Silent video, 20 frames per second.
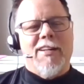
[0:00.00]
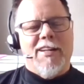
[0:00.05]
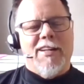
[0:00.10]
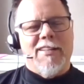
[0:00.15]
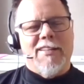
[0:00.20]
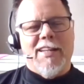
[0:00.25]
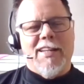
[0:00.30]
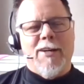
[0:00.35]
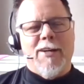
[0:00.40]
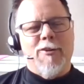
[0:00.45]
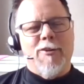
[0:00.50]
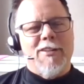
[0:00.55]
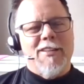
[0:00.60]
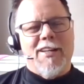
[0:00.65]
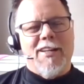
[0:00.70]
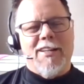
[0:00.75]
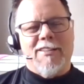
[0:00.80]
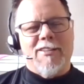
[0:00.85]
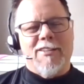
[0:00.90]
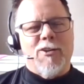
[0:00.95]
Larry
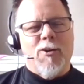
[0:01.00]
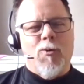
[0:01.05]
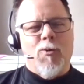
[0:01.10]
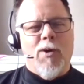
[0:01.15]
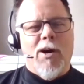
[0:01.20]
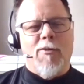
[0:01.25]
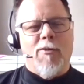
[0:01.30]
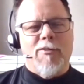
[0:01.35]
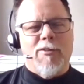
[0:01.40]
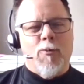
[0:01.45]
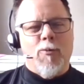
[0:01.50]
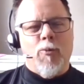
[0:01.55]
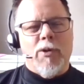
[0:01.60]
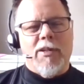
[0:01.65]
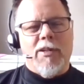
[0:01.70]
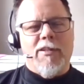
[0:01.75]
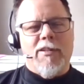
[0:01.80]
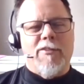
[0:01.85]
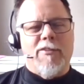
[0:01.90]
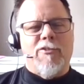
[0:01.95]
liked to go out in the
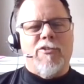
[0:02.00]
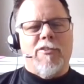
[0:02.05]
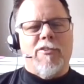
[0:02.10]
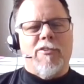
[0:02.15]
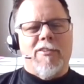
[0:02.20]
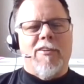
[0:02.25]
weeds